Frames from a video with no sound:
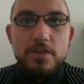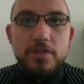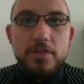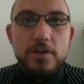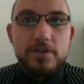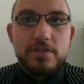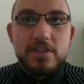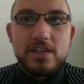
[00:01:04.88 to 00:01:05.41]

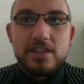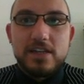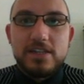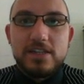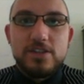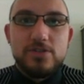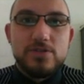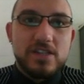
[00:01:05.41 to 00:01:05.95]
Third thing
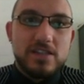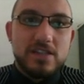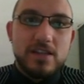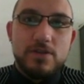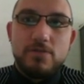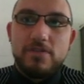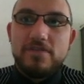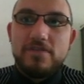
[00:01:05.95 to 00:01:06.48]
they do is that
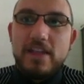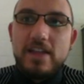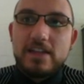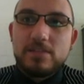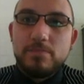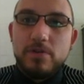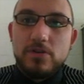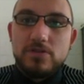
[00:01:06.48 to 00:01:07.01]
they
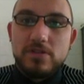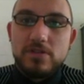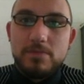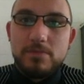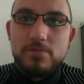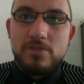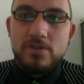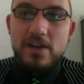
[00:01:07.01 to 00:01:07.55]
reflect both
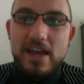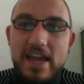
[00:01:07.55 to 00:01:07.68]
liberal